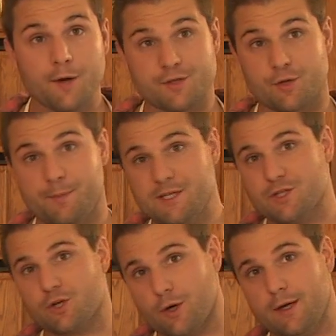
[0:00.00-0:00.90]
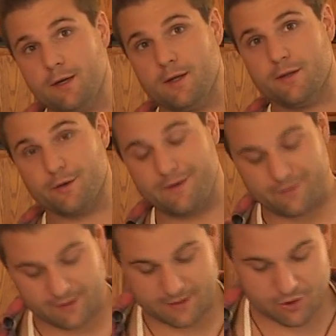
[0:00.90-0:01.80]
right, so the peaches are in, they're
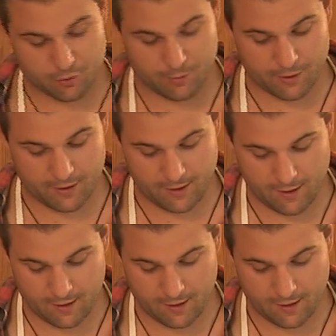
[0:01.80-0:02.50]
evenly distributed,